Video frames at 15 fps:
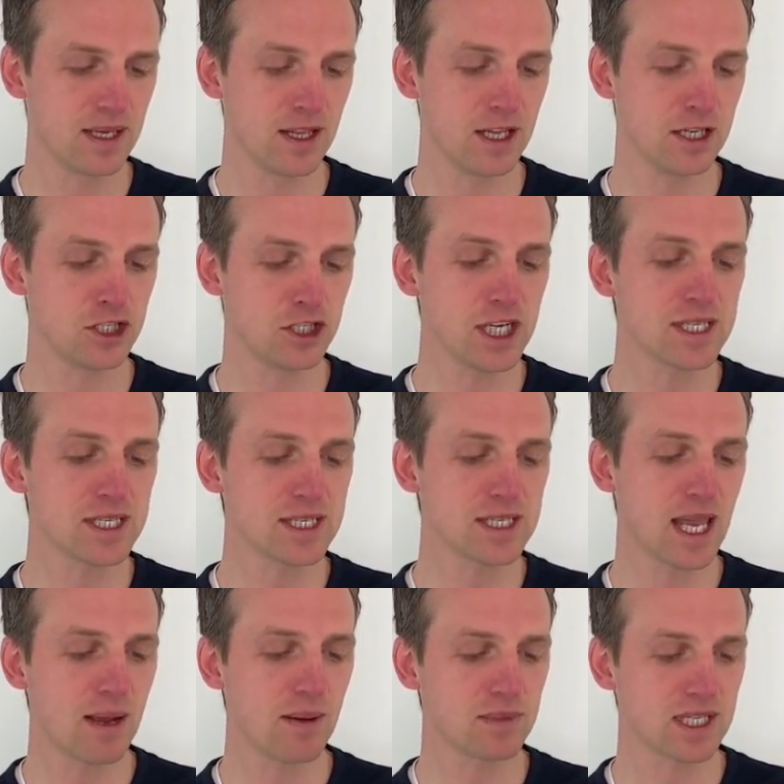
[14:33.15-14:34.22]
Then Jesus
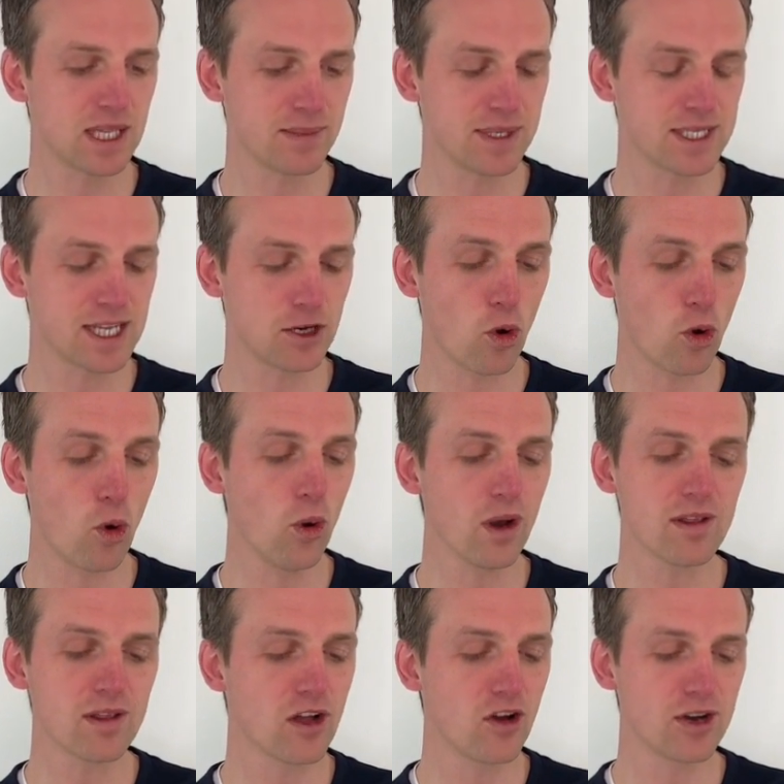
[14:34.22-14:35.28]
came to them and said, All
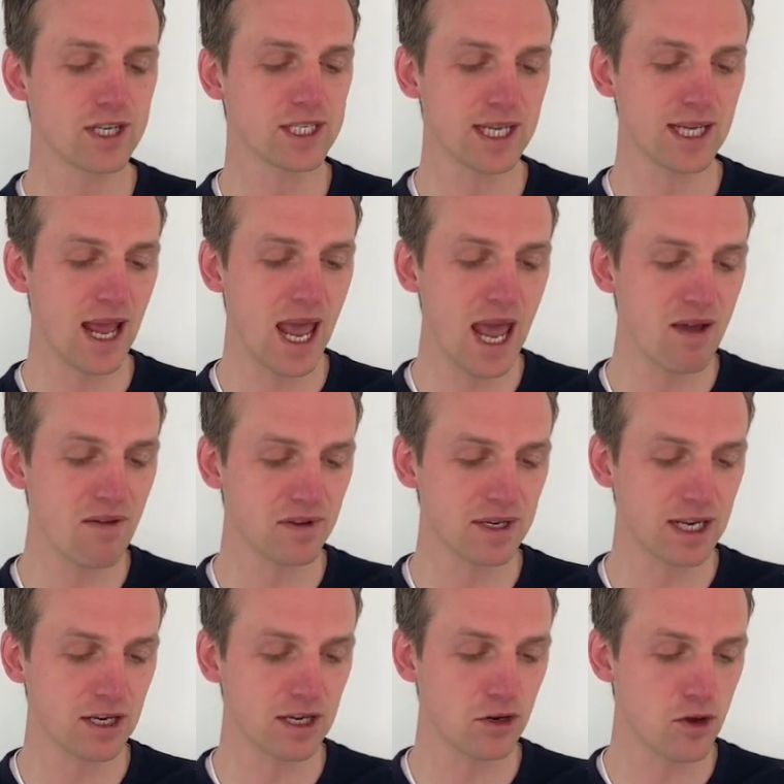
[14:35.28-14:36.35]
authority in heaven
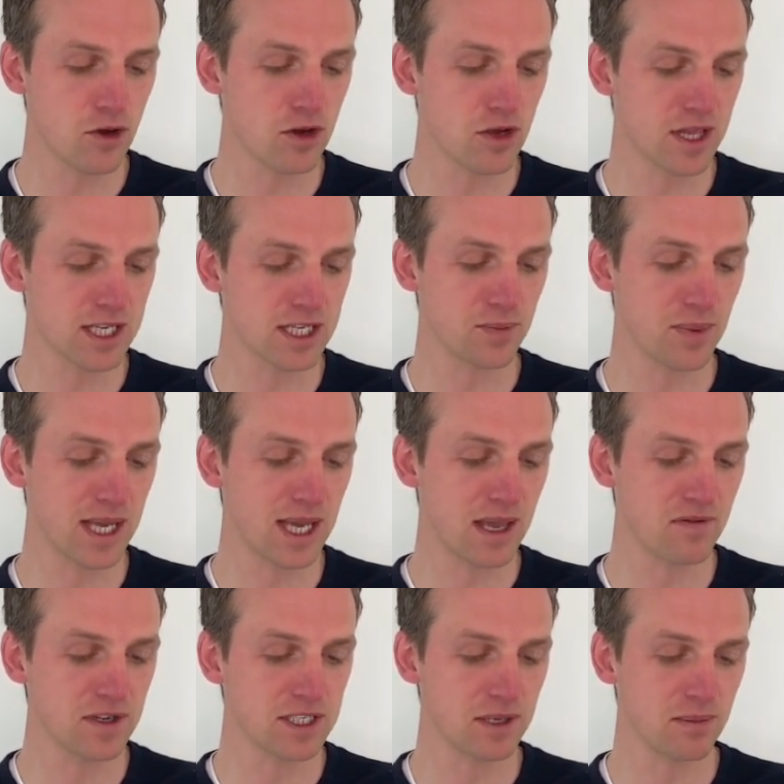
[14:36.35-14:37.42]
and on earth has been
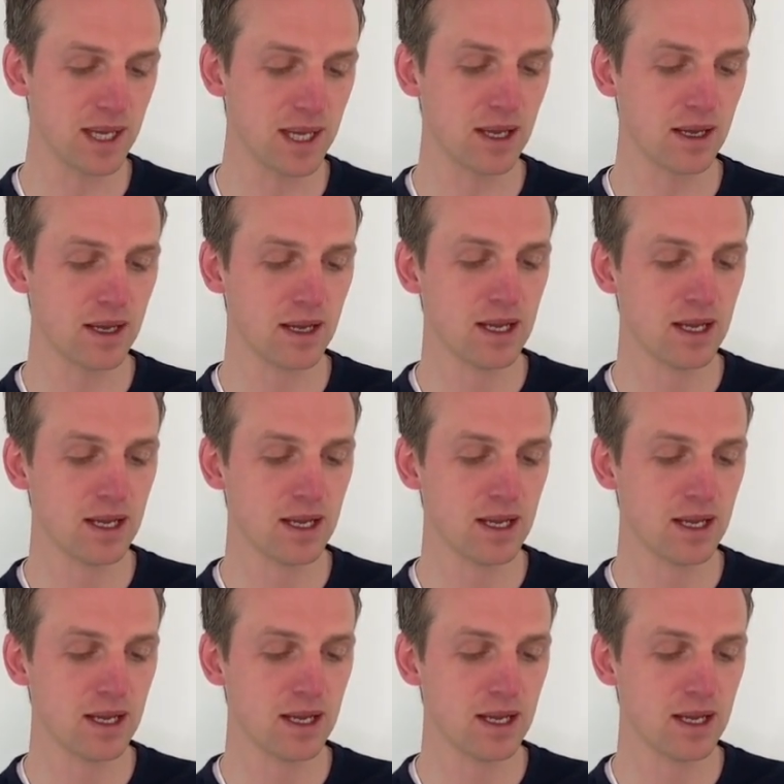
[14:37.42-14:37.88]
given to me.